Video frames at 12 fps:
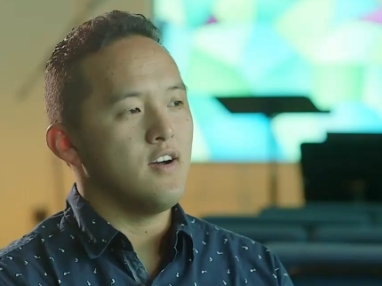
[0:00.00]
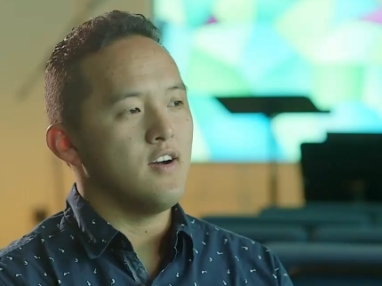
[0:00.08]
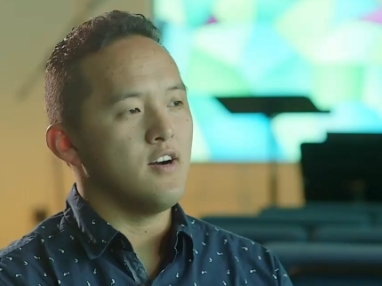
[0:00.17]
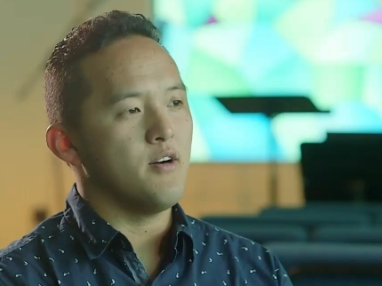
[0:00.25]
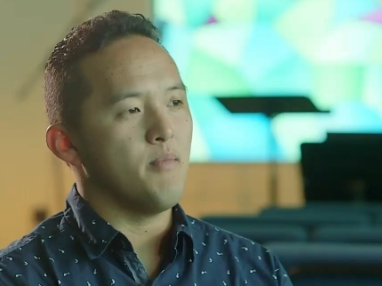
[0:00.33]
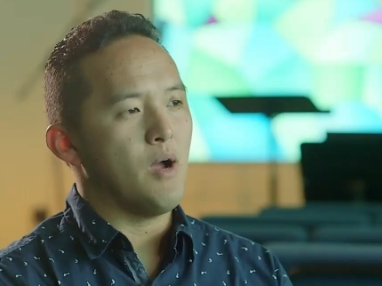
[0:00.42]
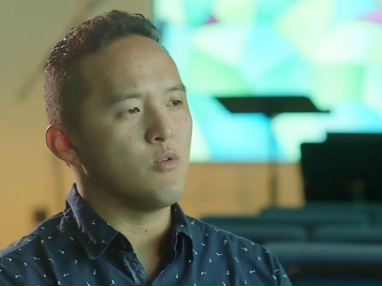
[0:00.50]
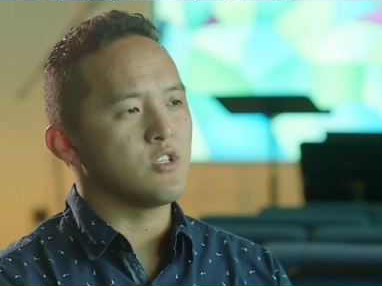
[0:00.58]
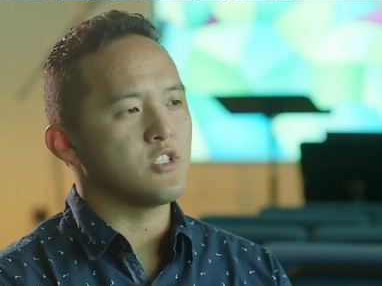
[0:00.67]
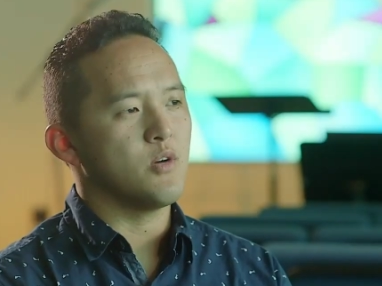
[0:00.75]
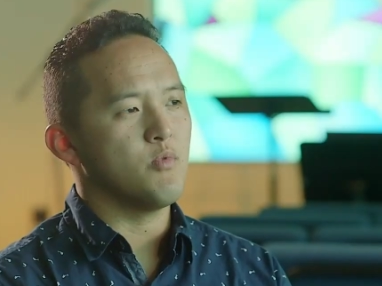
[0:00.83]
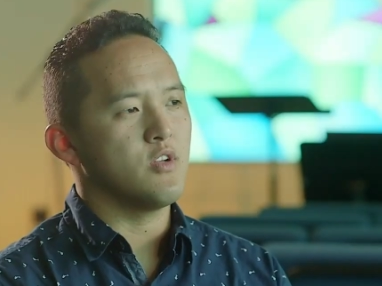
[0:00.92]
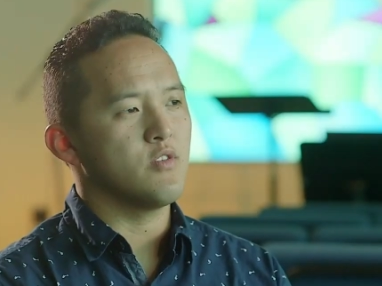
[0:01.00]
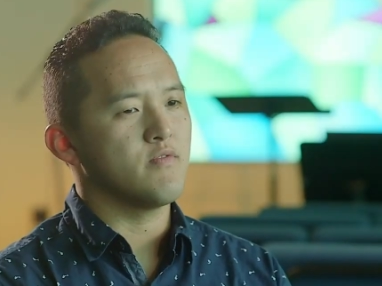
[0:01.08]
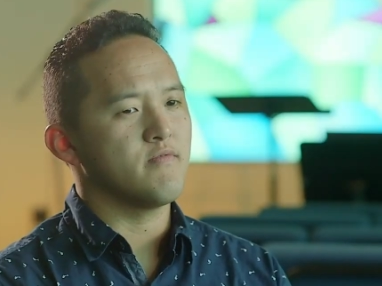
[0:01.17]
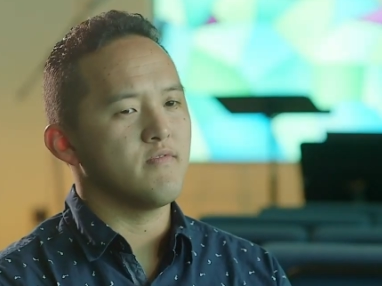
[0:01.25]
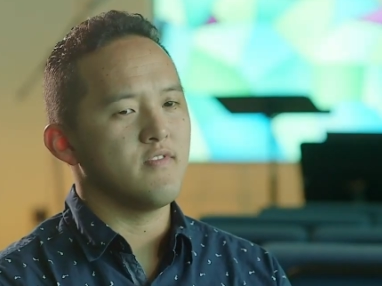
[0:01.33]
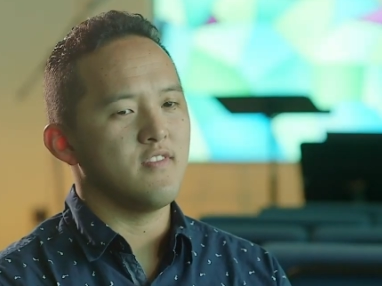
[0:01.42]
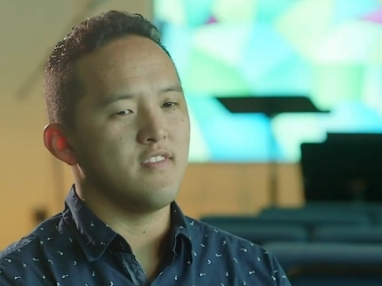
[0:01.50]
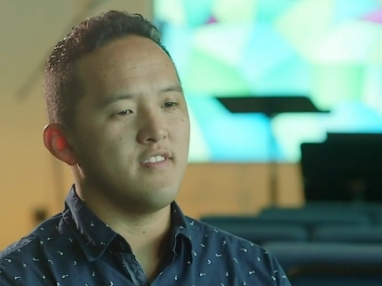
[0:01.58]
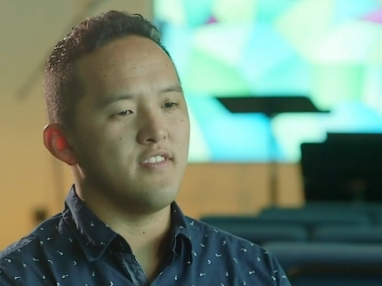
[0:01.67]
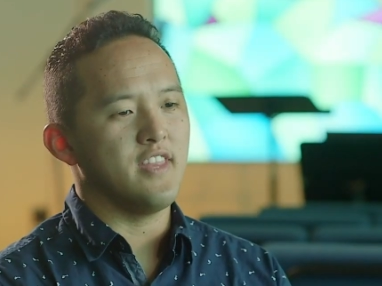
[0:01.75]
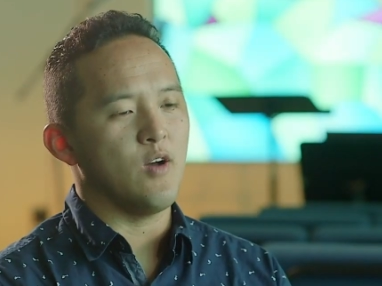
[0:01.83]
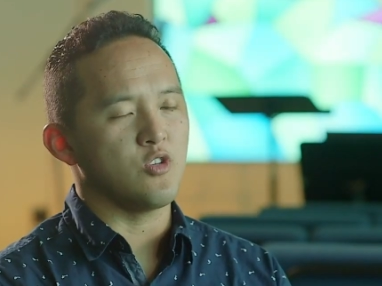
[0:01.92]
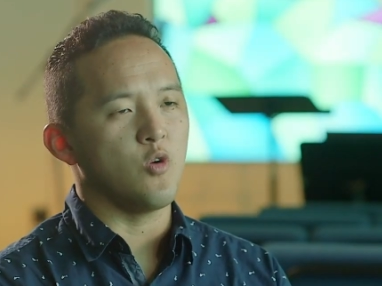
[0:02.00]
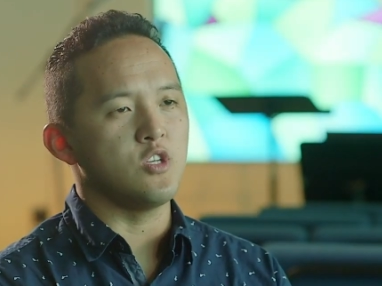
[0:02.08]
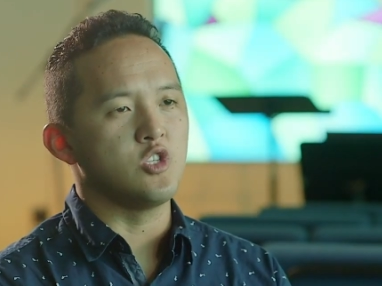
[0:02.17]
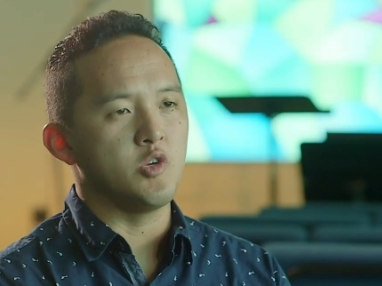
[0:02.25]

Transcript: I was someone that was always